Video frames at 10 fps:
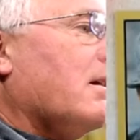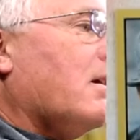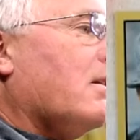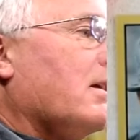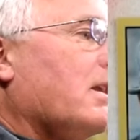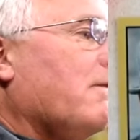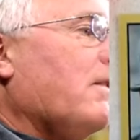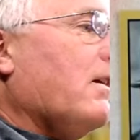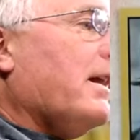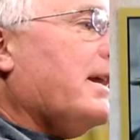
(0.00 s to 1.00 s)
All
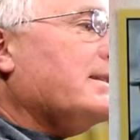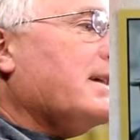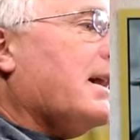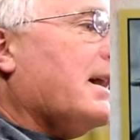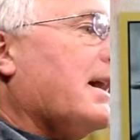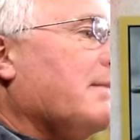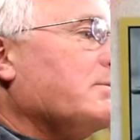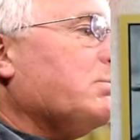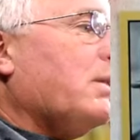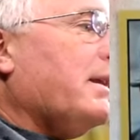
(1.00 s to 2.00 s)
NFL 8
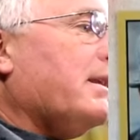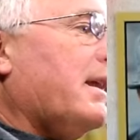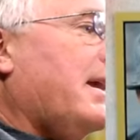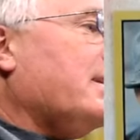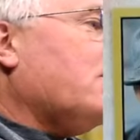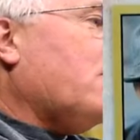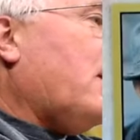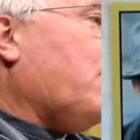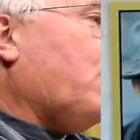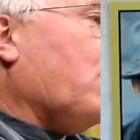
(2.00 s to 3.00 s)
times, played in 8
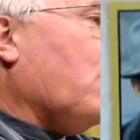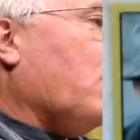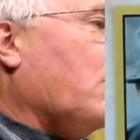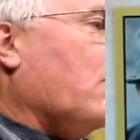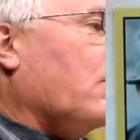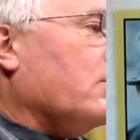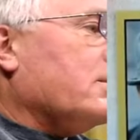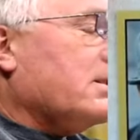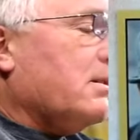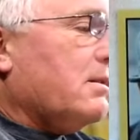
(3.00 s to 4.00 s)
straight Pro
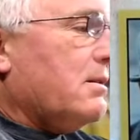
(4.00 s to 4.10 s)
Bowls.